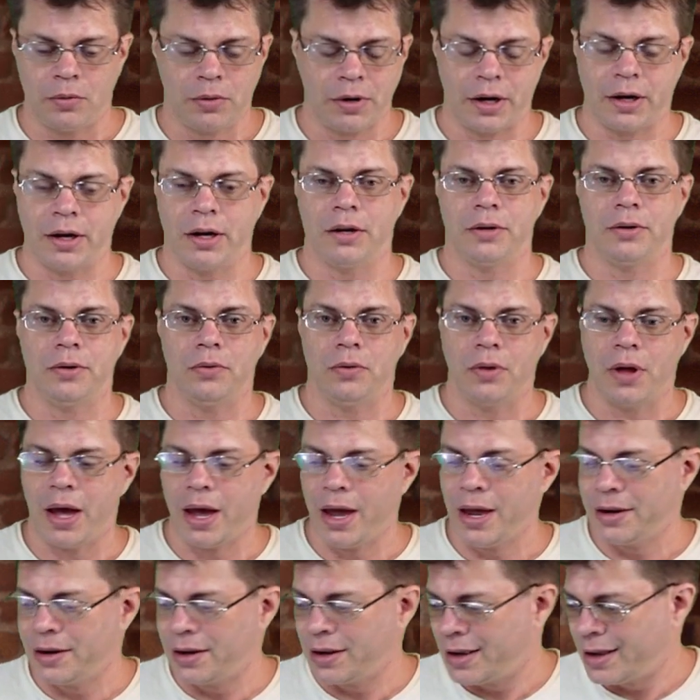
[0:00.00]
We're not going to do
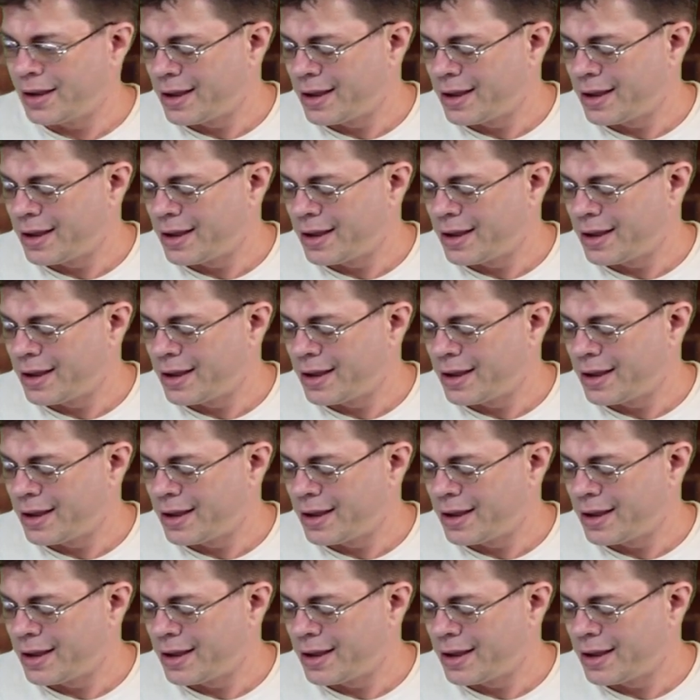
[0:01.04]
that.